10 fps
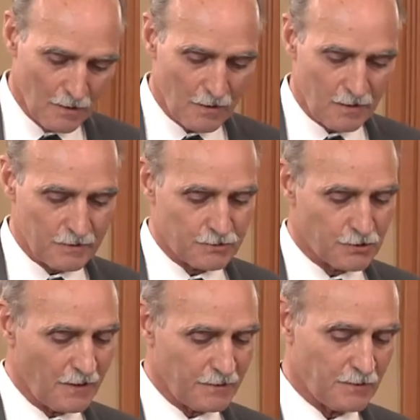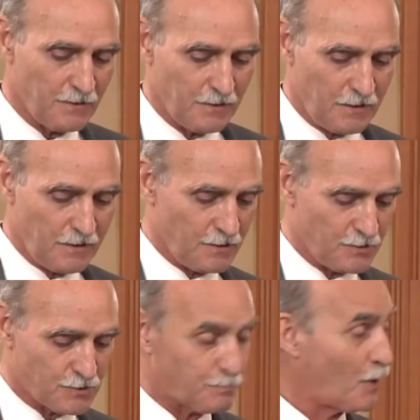Uh, Jonathan
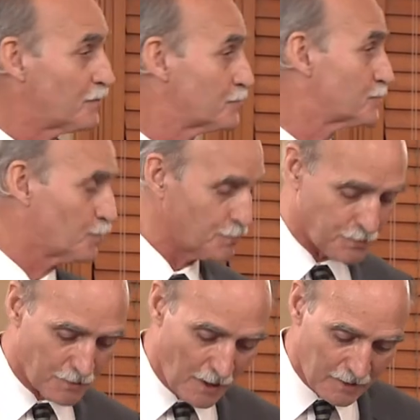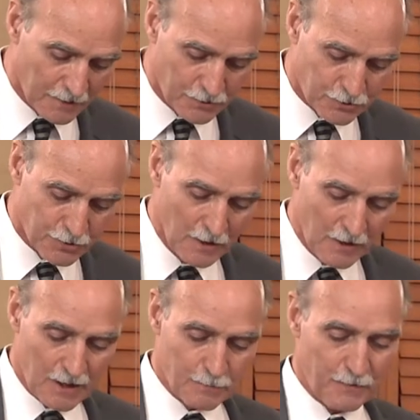is provost of Worcester College
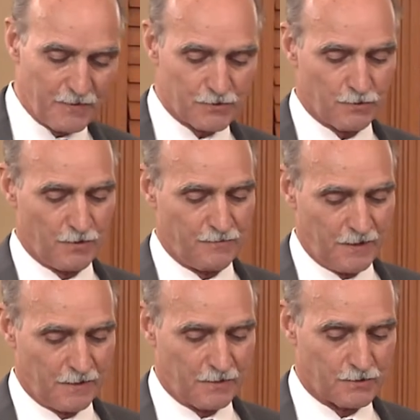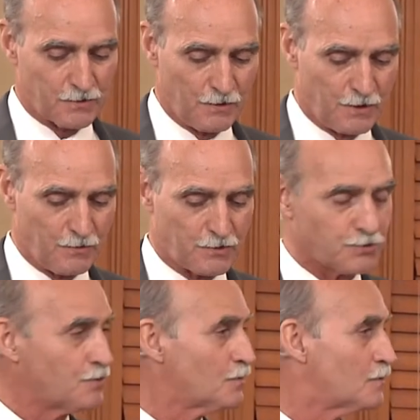and a professor of English
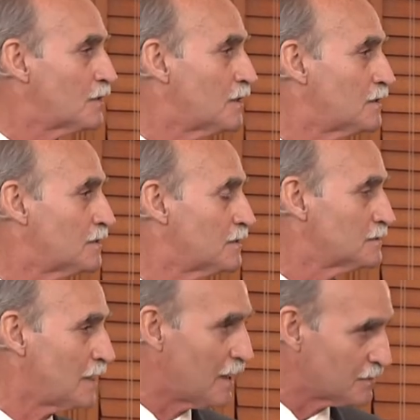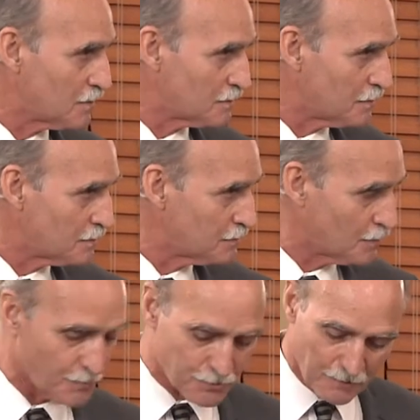literature uh, at uh,
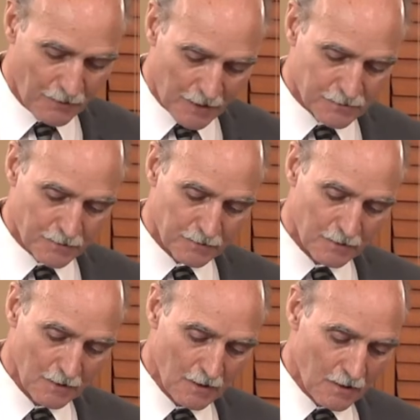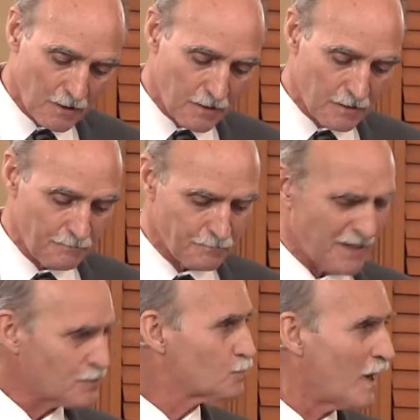University of Oxford. Uh,
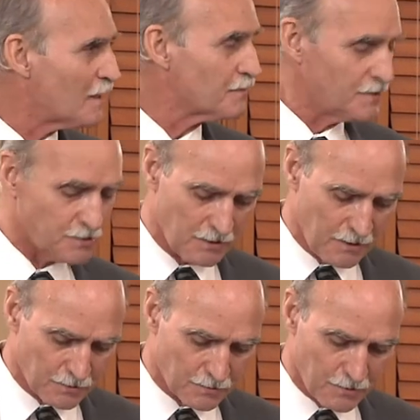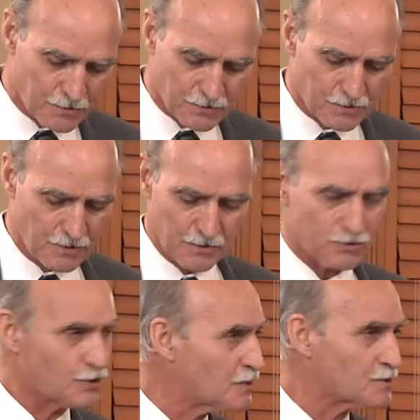he has wide-ranging interests in
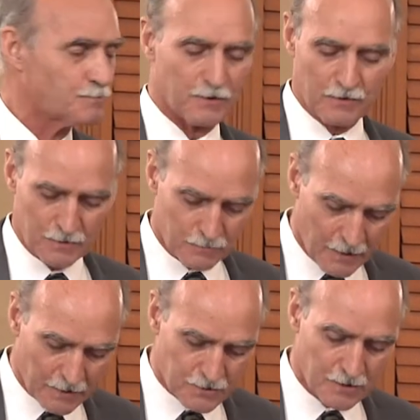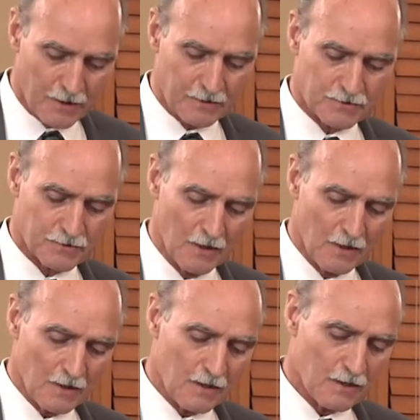Shakespeare and the Renaissance,
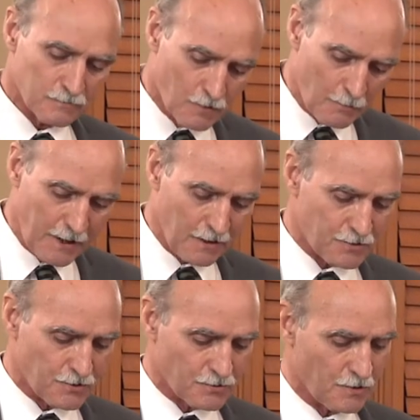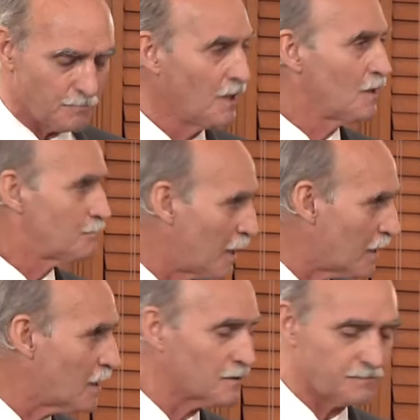uh, Romanticism,
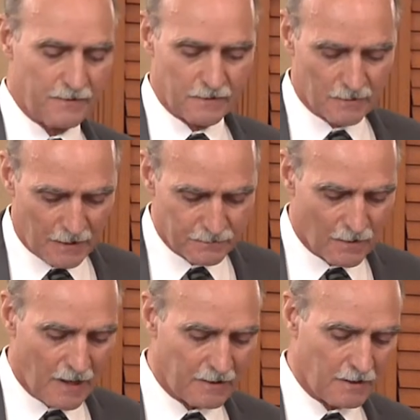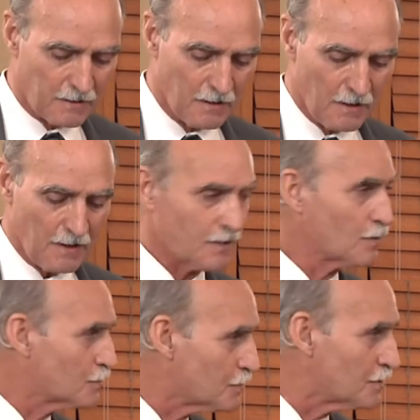biography and life writing,
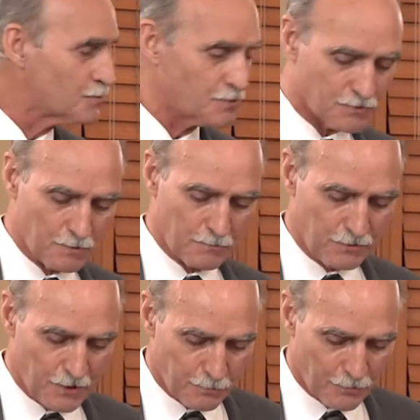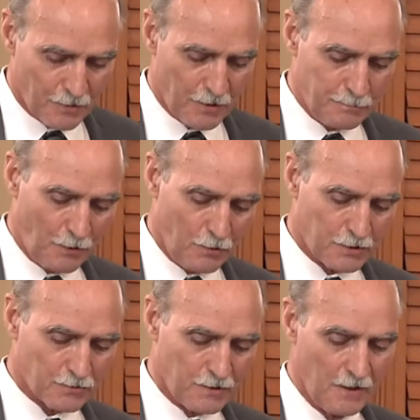eco criticism, contemporary
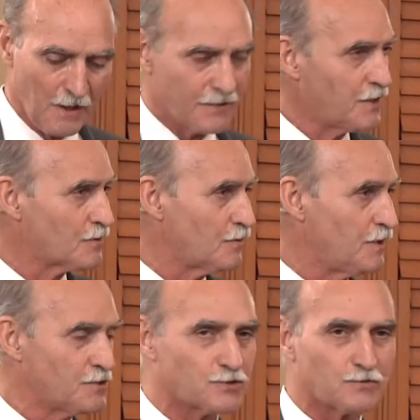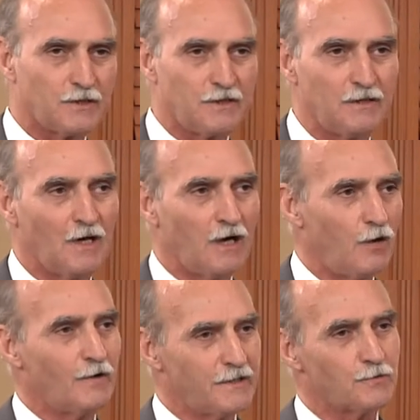poetry, theater history.
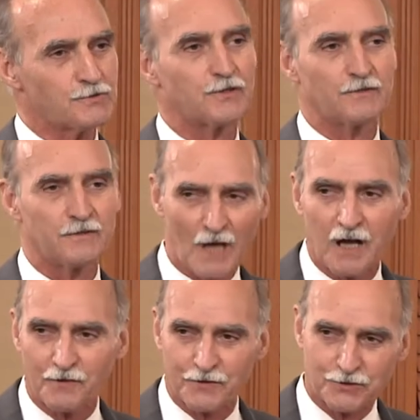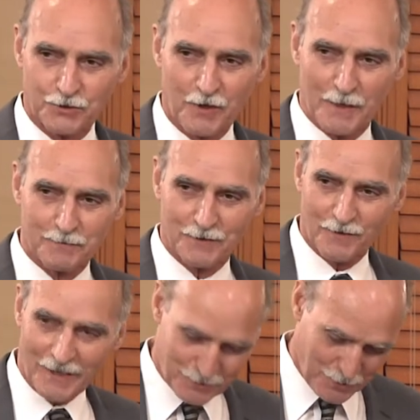Oh, and there was a novel that you happened to
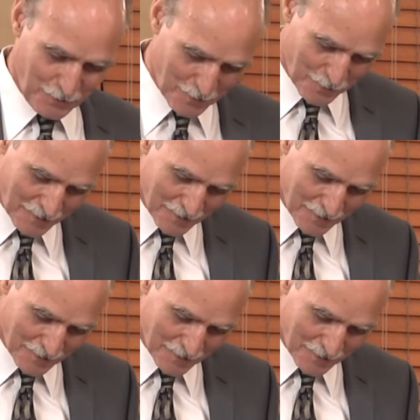write too, uh,